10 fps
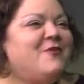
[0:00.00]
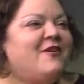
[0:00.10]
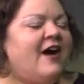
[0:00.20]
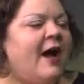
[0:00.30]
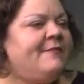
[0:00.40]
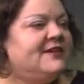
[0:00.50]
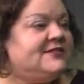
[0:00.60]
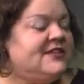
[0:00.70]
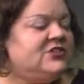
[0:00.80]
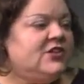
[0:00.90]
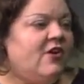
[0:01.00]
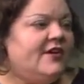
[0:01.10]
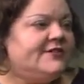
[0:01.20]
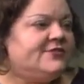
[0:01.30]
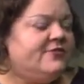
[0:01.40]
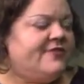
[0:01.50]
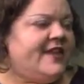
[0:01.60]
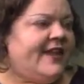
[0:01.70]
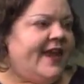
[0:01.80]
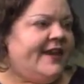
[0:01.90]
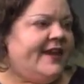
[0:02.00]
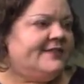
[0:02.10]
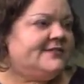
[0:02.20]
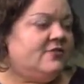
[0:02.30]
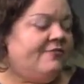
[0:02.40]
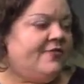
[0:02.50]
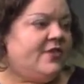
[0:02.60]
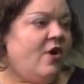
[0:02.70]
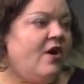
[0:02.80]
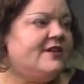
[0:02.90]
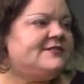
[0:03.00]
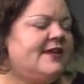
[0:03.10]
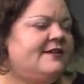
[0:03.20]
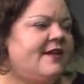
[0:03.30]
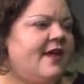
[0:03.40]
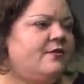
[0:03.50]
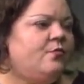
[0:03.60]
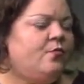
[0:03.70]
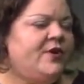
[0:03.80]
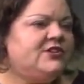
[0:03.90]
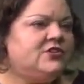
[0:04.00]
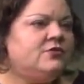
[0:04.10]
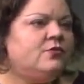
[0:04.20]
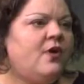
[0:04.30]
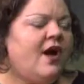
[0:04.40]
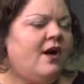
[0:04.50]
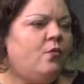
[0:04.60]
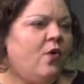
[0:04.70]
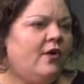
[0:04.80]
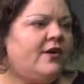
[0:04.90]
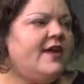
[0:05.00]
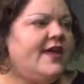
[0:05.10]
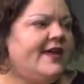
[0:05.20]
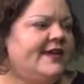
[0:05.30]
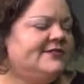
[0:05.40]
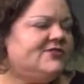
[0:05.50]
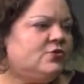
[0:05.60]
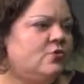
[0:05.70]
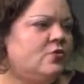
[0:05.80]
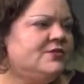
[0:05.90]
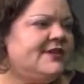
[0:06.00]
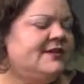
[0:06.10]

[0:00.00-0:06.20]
Well, I'm a teaching artist through the Acadiana Center for the Arts, and we do work in schools.